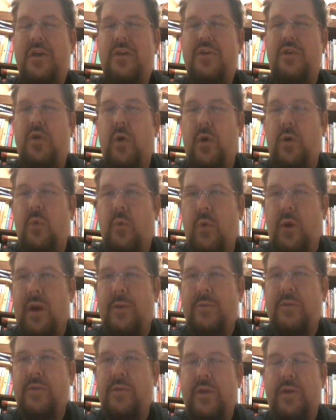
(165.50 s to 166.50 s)
Knowing what
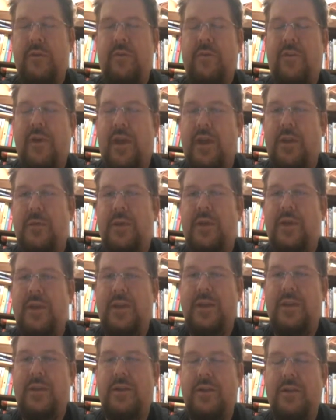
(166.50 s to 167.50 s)
I'm doing,
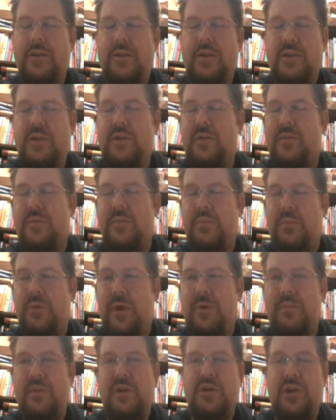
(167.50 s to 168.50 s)
following
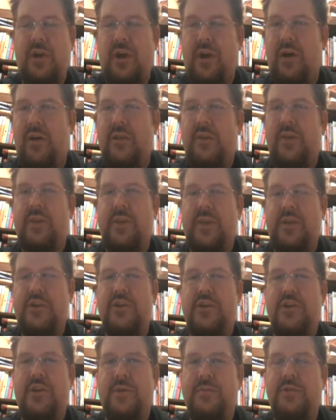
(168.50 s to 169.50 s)
pretty much all the
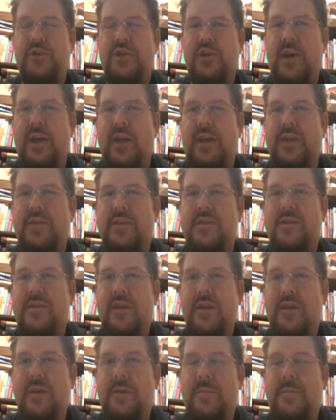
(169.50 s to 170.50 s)
leadership traits,
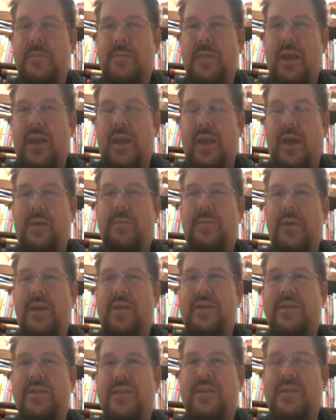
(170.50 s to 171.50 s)
and I'm
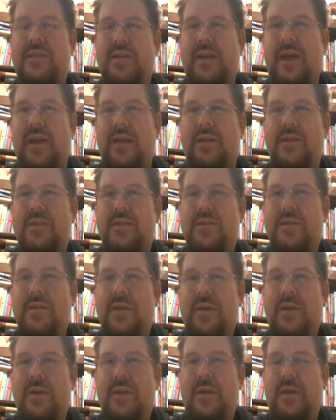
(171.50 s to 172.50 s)
being a success.
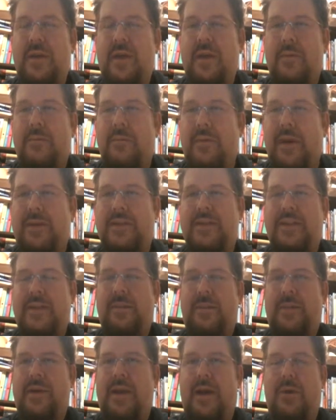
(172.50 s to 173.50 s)
My
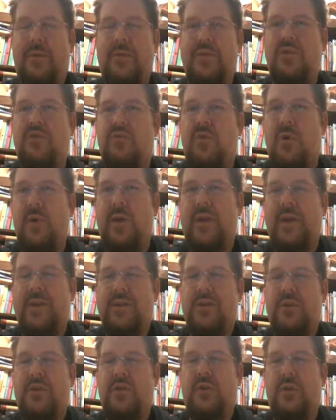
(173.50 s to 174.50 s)
team now is growing.
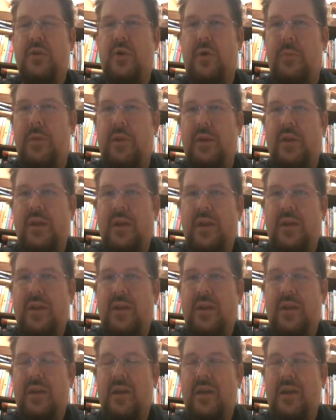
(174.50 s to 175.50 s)
It's global.
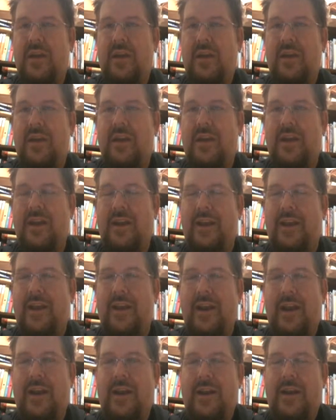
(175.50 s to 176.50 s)

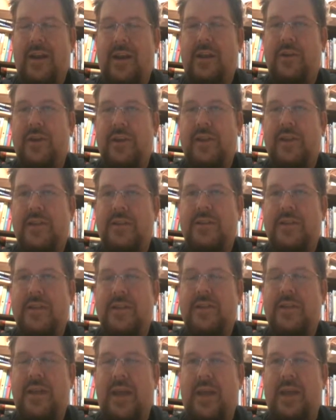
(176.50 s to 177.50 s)
And I look at this
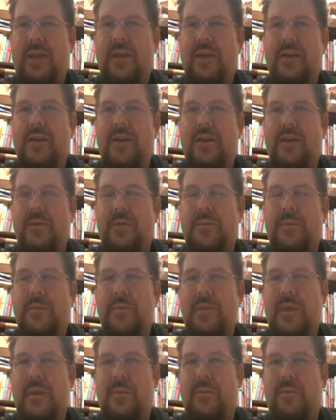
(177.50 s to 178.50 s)
as, hey,
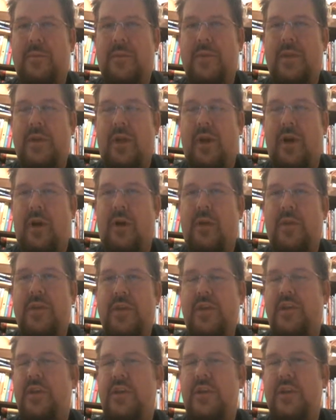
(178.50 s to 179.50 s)
all
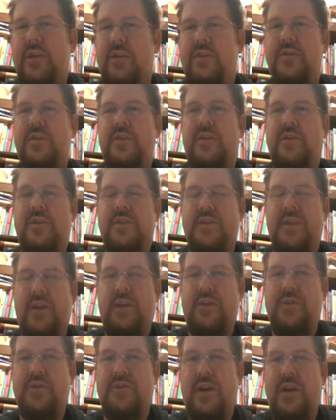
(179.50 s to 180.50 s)
the years of
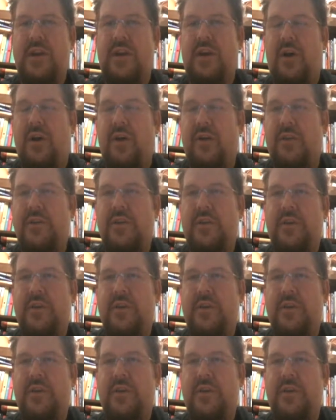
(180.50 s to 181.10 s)
sales training, all the